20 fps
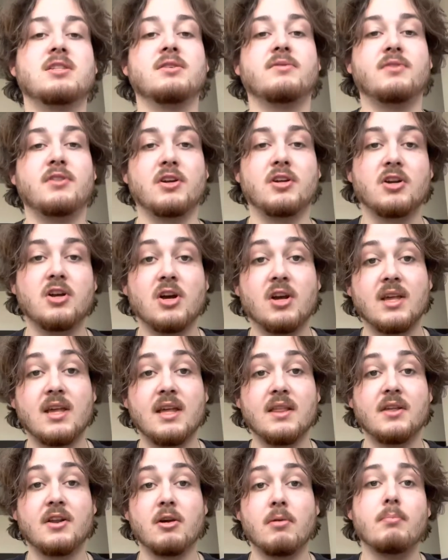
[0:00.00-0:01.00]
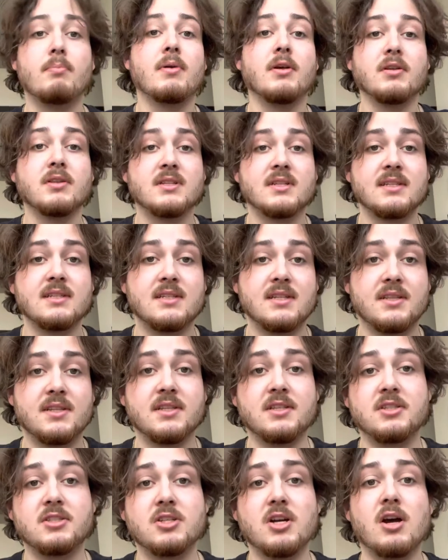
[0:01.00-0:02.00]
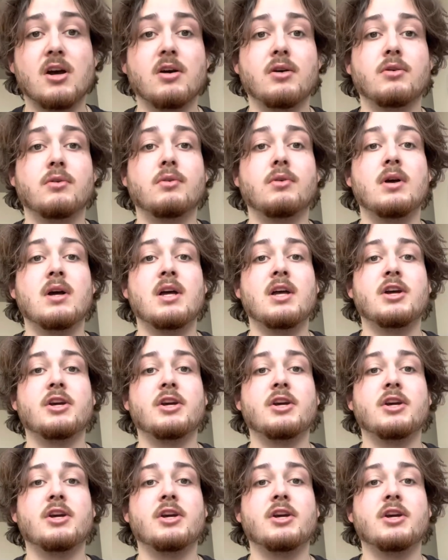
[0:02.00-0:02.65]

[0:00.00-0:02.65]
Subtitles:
of the cookie that are built into the dough